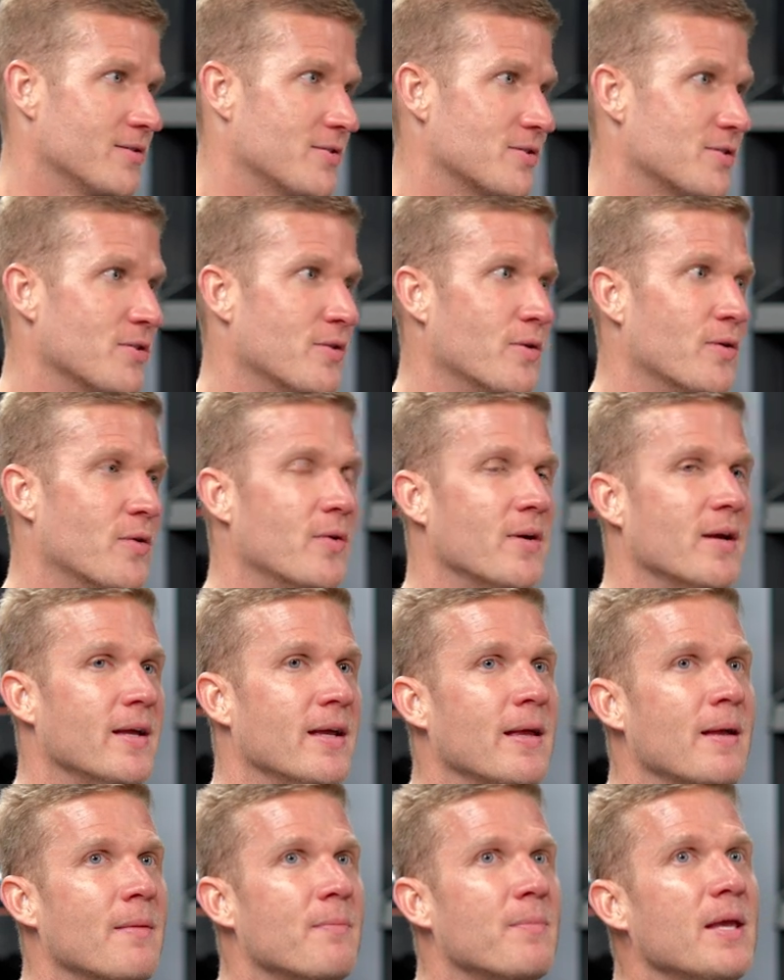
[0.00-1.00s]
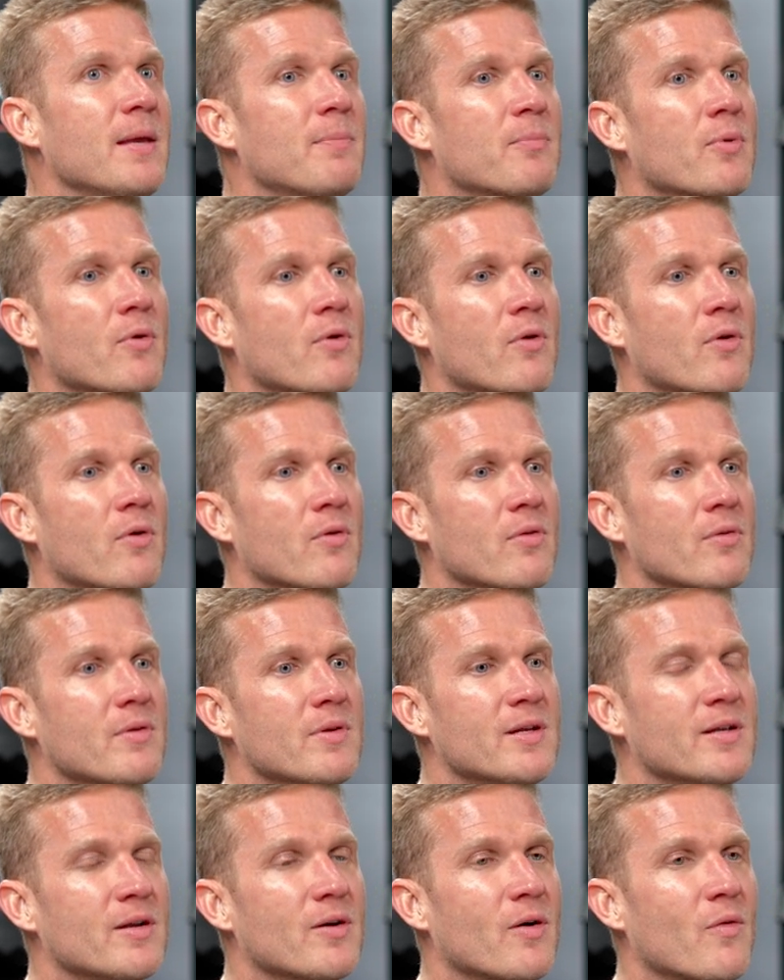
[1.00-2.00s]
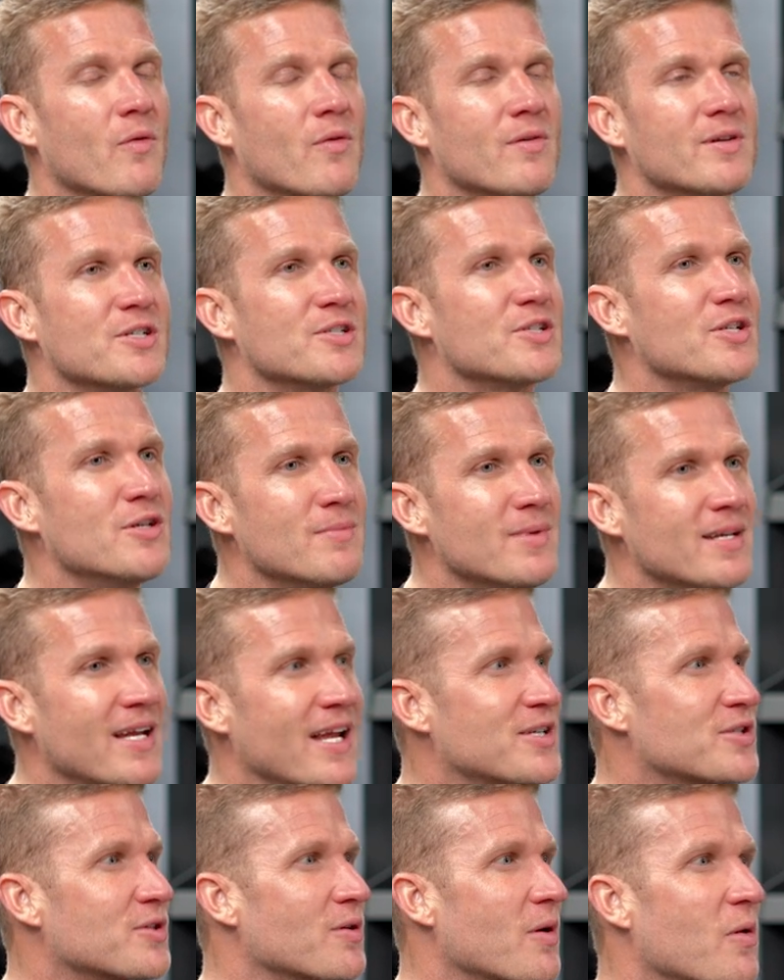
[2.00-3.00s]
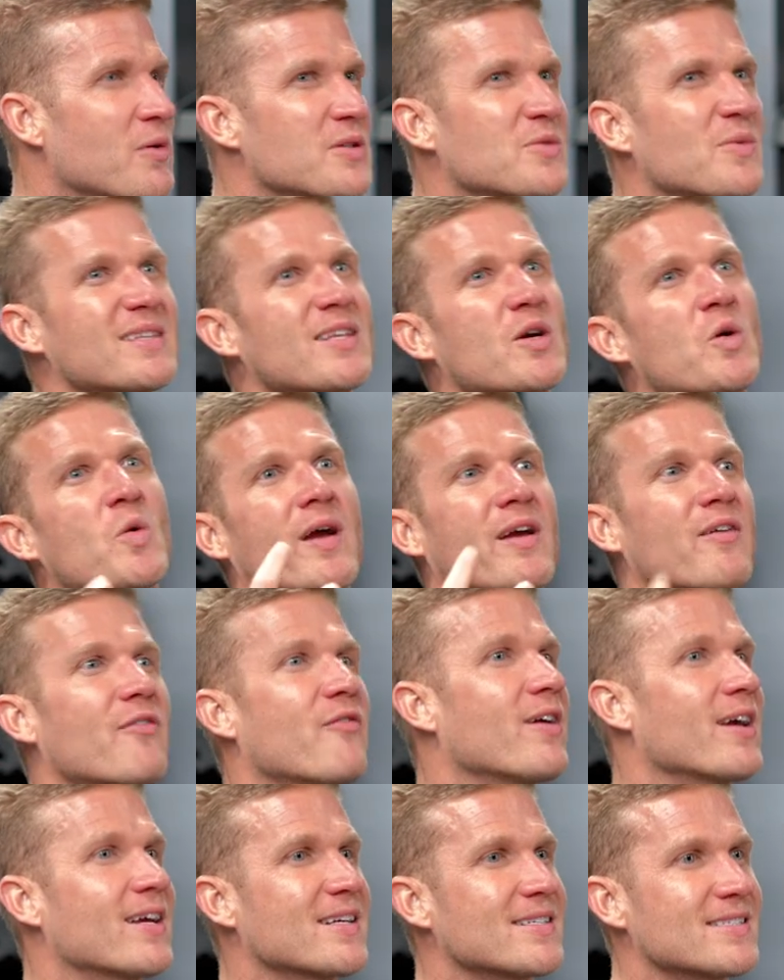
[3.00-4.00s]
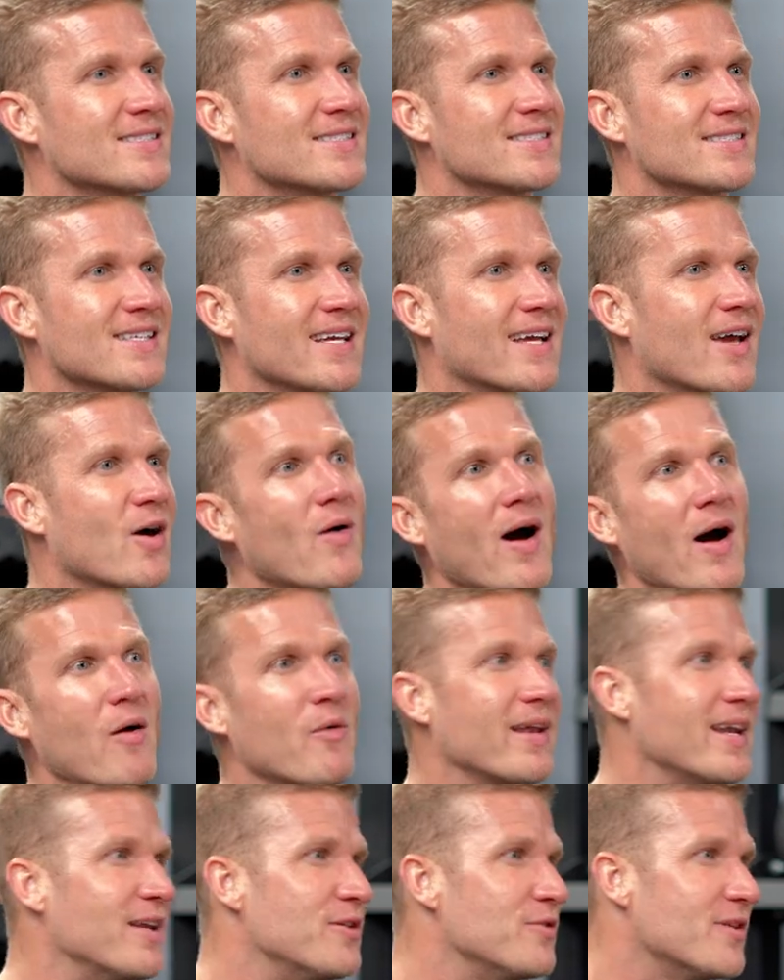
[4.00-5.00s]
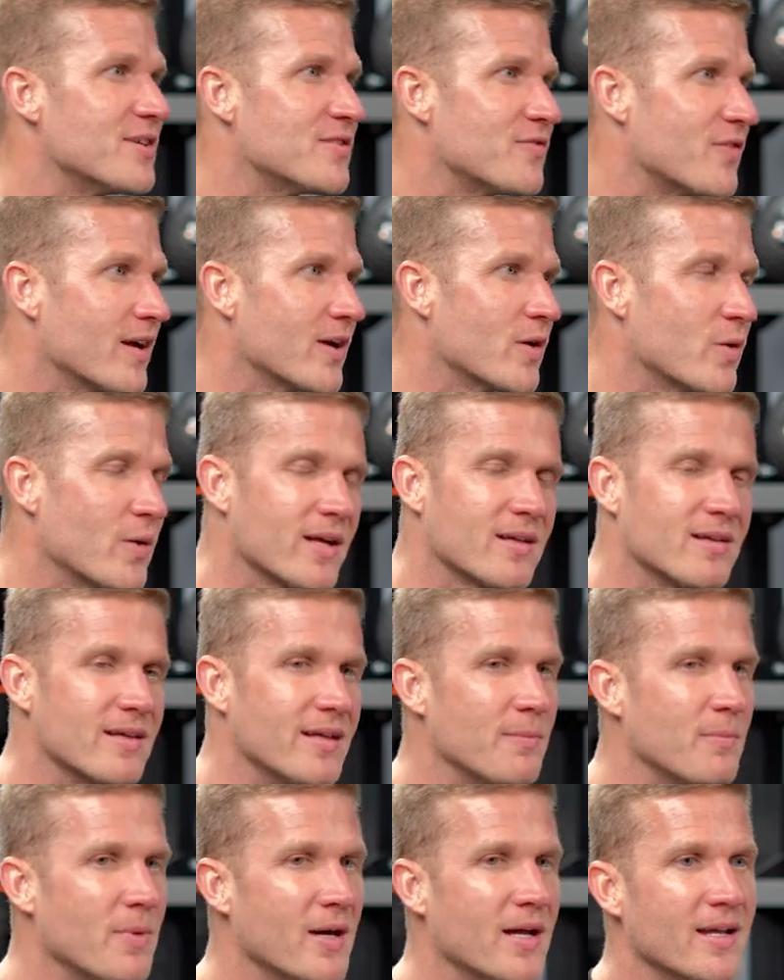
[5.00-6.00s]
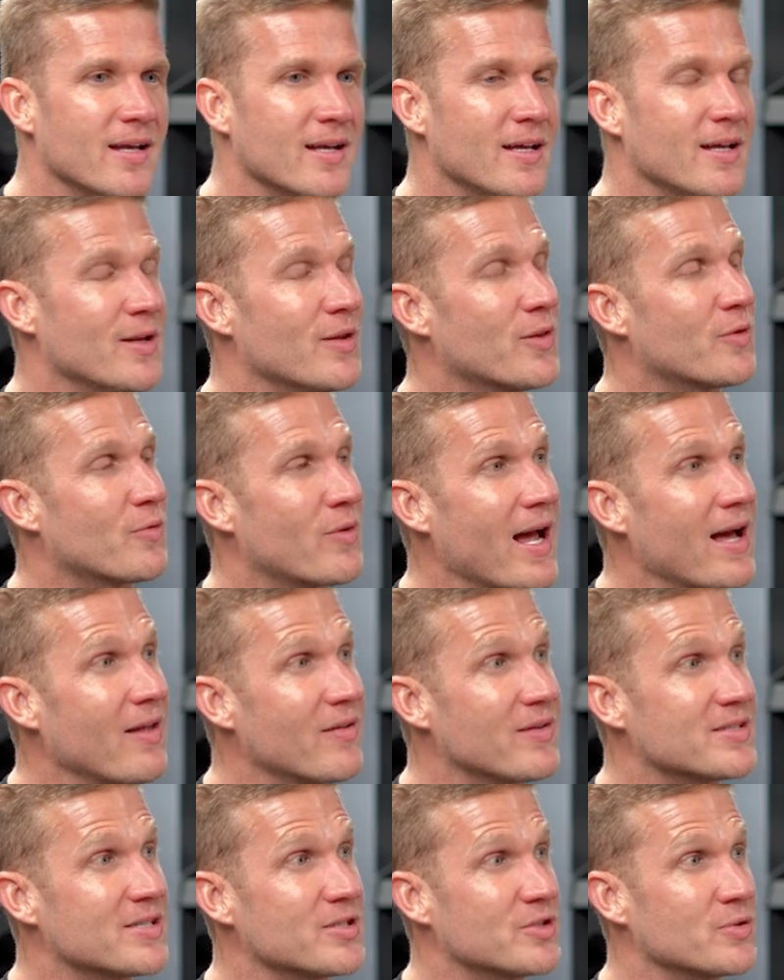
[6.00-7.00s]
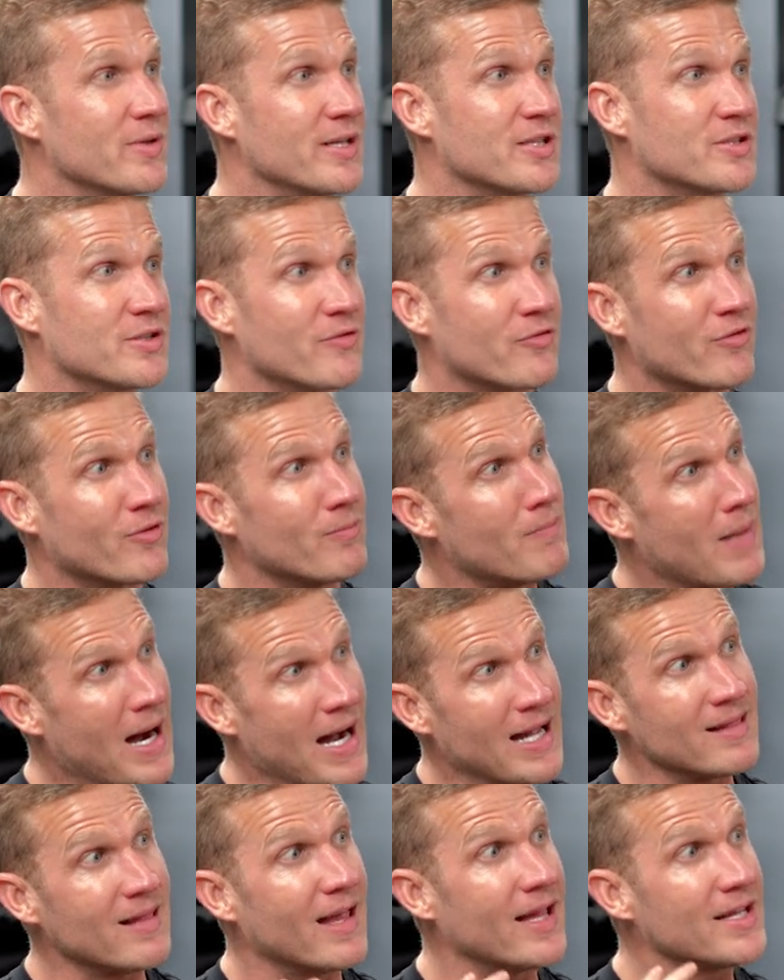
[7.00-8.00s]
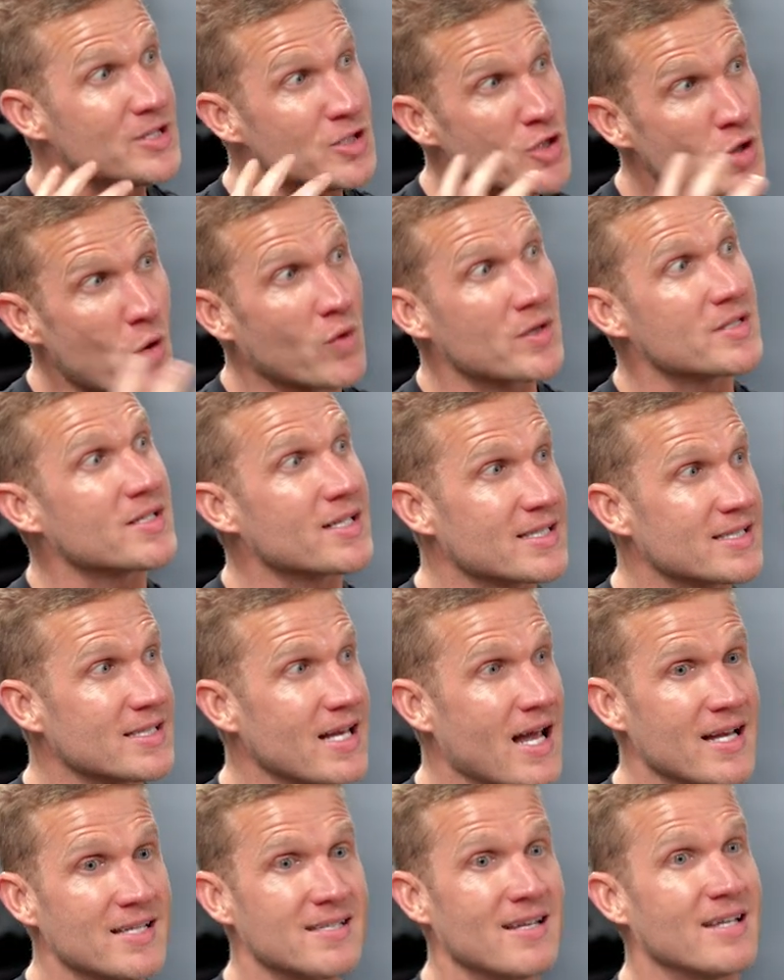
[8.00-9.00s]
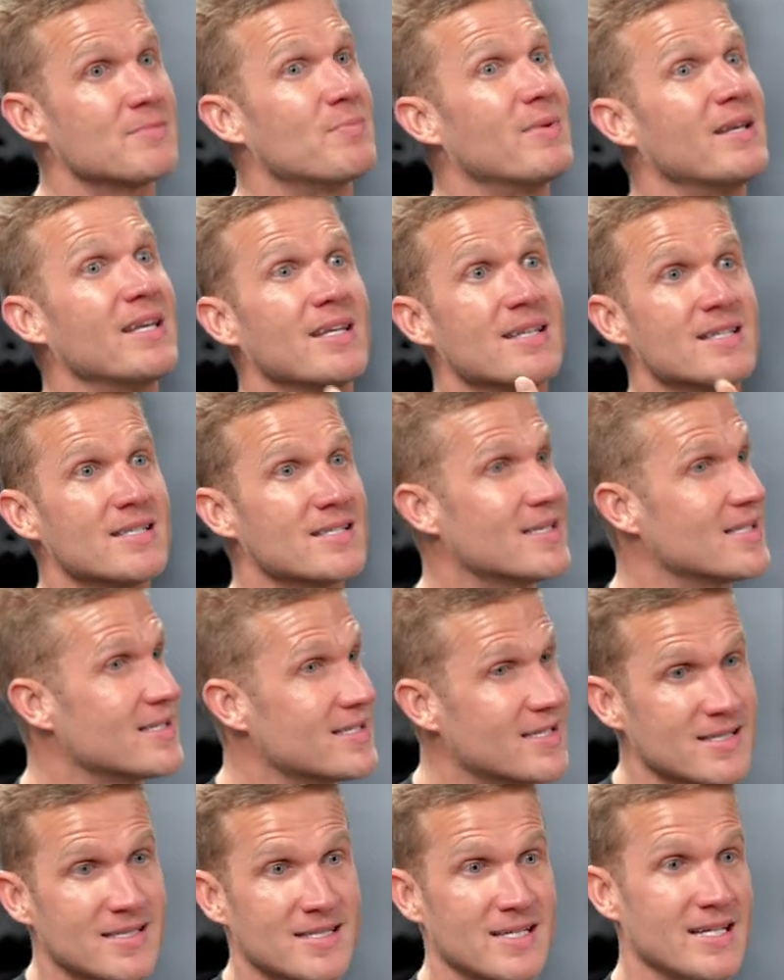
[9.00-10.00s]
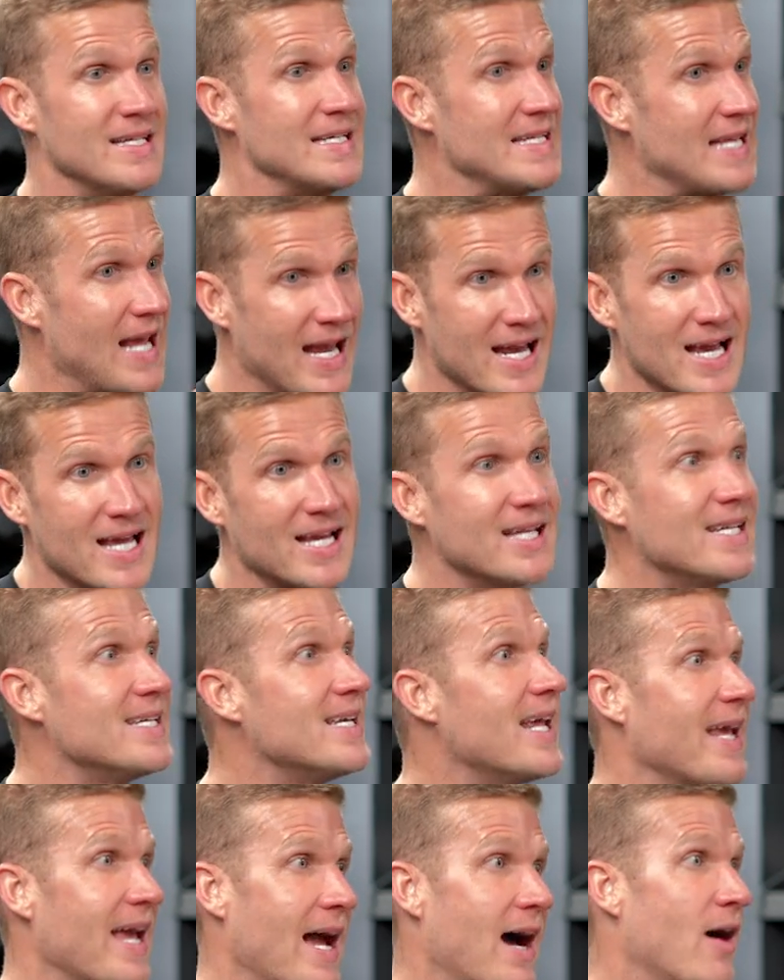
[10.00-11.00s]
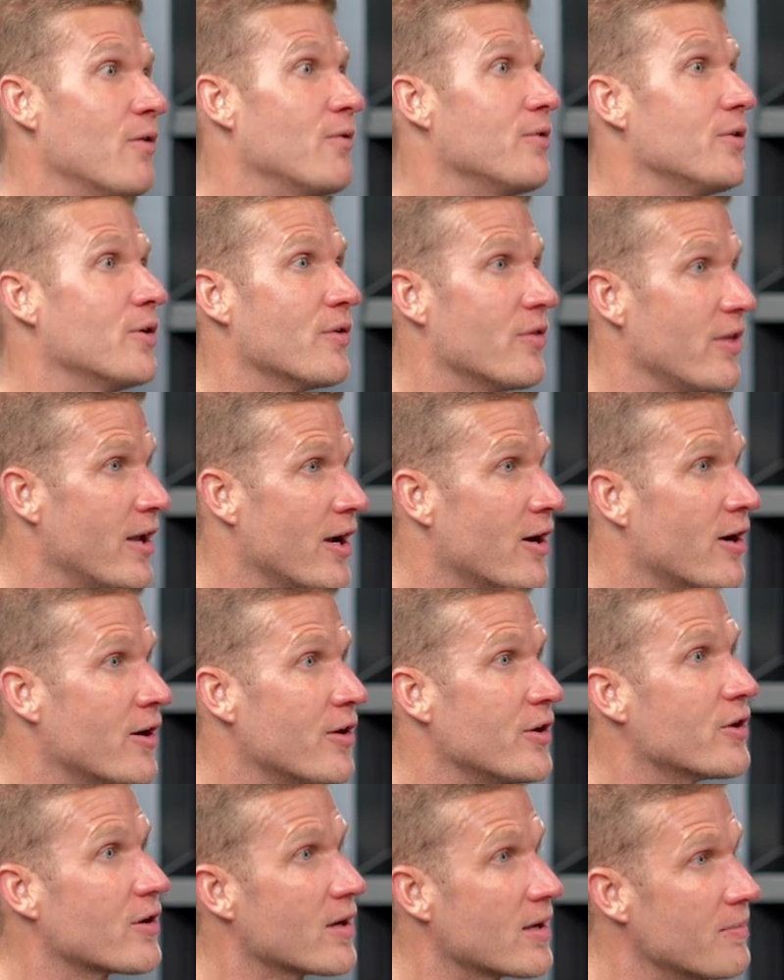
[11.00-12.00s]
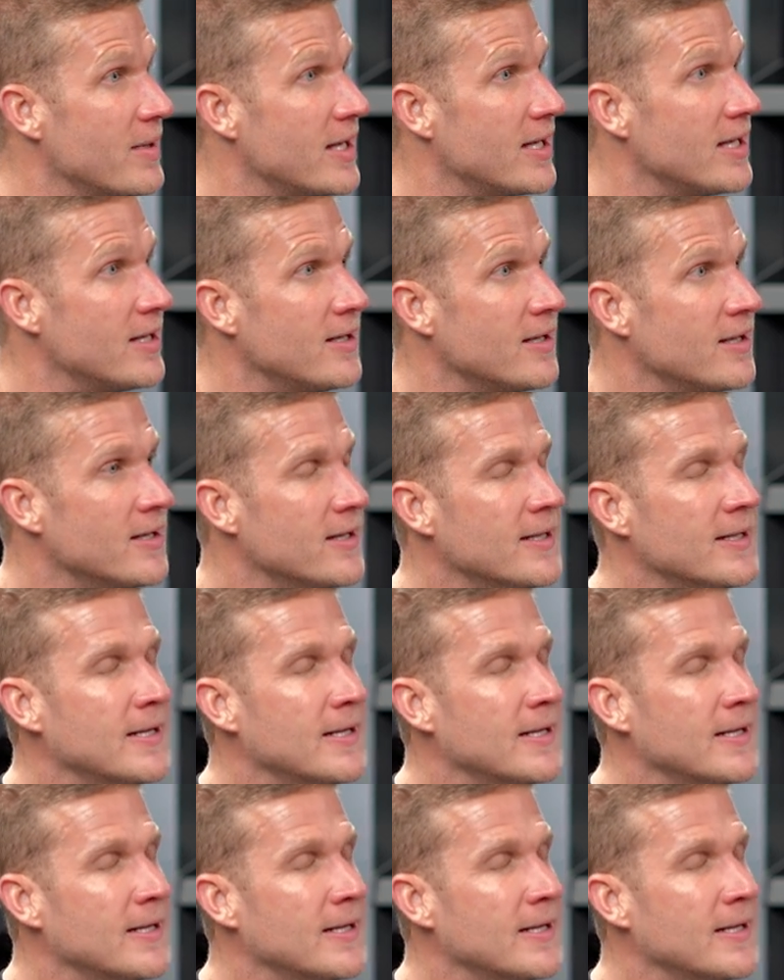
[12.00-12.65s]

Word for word: So. Yeah people, you know, just human nature, always want the quick fix. It's like, oh, how can I do this very quickly? But the reality of the situation, from my lens, your success has been consistency. Day in and day out, you're there, you're committed.